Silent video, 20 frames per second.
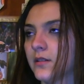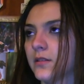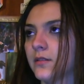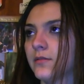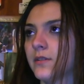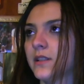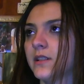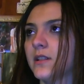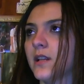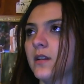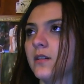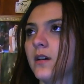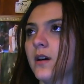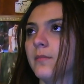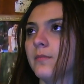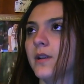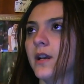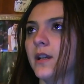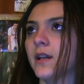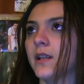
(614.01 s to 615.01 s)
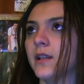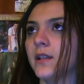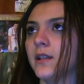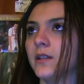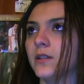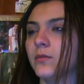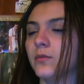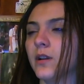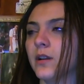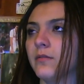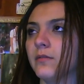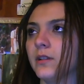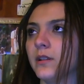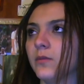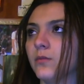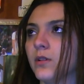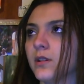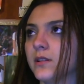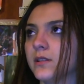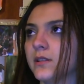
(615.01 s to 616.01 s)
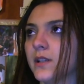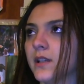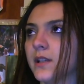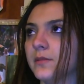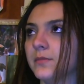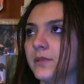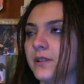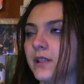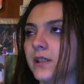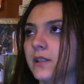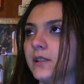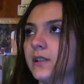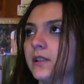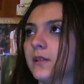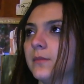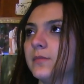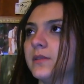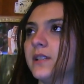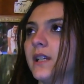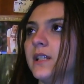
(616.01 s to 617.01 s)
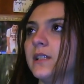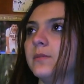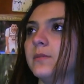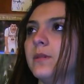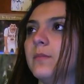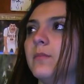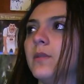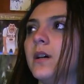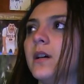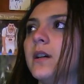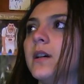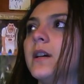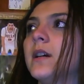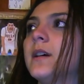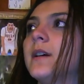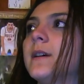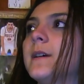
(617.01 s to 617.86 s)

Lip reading: the reason I'm not getting into what I really want to say is because it upsets me, but